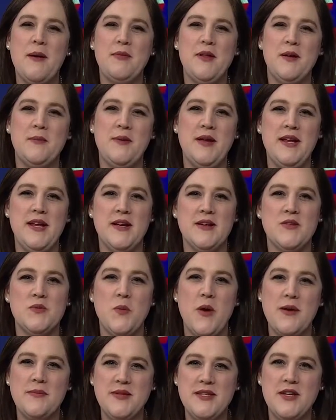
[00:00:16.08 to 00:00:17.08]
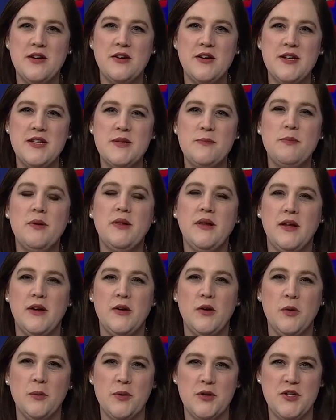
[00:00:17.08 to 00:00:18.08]
Public Media's web series,
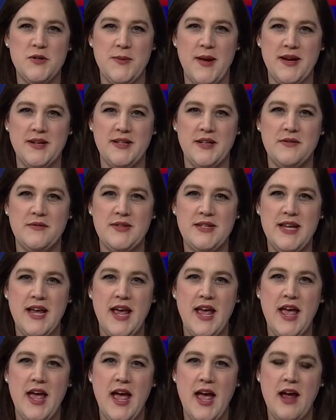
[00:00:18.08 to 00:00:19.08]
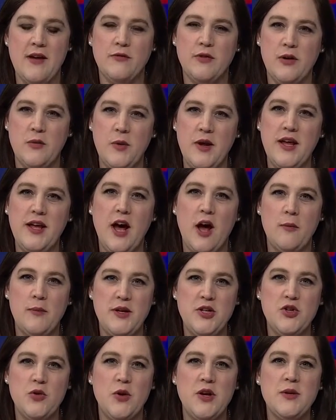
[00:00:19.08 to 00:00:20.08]
Political Perspectives. Every week, I'll
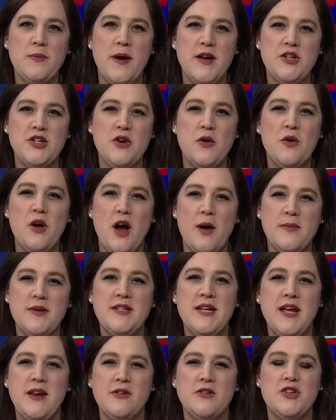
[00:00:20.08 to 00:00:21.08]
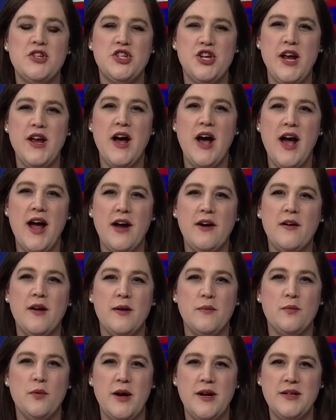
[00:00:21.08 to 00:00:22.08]
be joined by show commentators Jay Aiyer
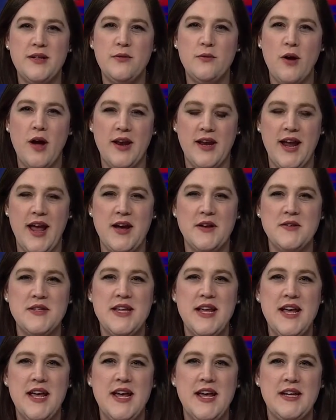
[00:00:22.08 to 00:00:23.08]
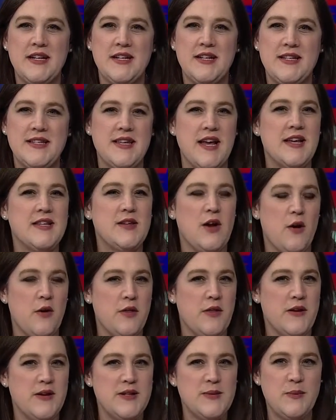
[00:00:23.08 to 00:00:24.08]
and Brandon Rottinghaus to discuss
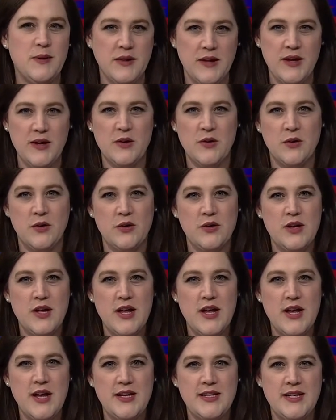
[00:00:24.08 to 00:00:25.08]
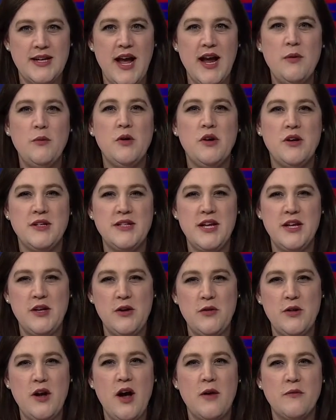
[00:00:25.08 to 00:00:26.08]
all things political. Tonight, we'll
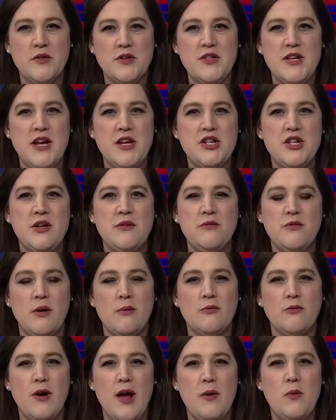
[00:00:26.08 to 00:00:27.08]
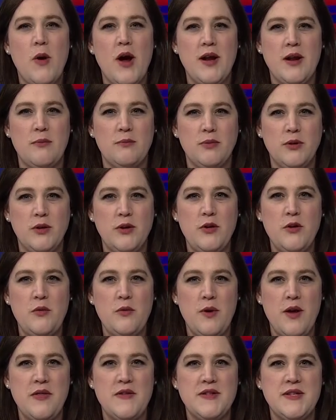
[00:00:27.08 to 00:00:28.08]
continue the conversation from Red, White, and Blue
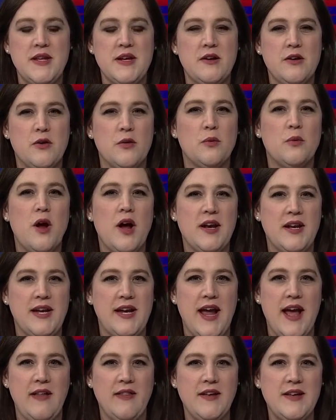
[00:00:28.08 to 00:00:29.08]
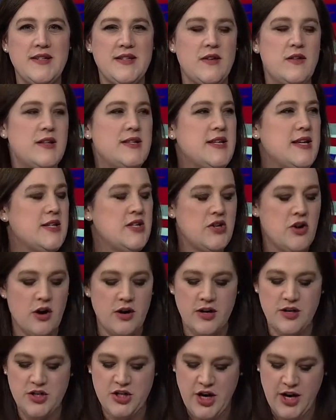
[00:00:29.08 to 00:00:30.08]
with Senator Rodney Ellis. So let's get
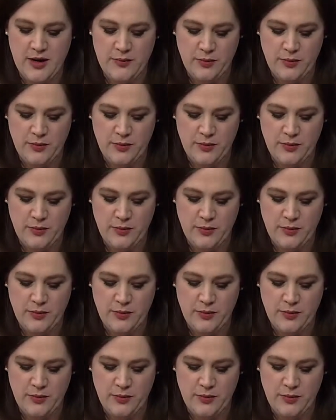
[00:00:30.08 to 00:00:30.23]
started, Jay